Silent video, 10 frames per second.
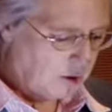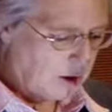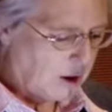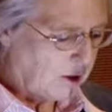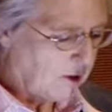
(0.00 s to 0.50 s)

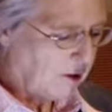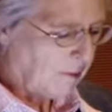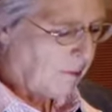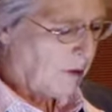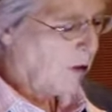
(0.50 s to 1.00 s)
works of
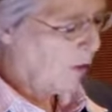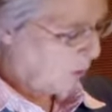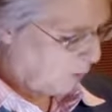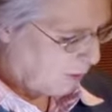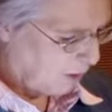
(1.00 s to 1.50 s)

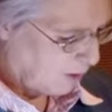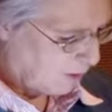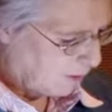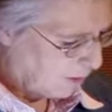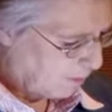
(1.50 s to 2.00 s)

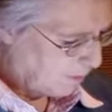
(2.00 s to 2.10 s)
Orpheus,